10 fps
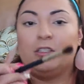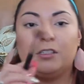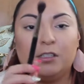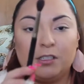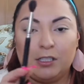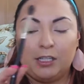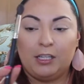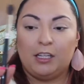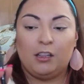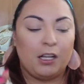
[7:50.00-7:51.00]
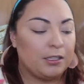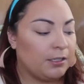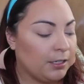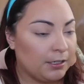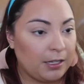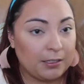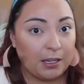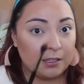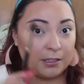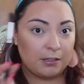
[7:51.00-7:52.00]
This is the Inglot
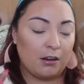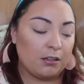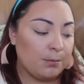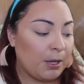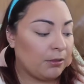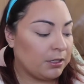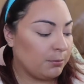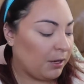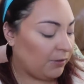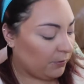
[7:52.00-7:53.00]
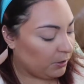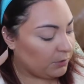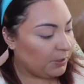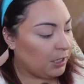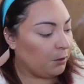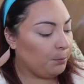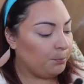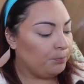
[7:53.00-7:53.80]
6SS. I talked about this in my favorites video.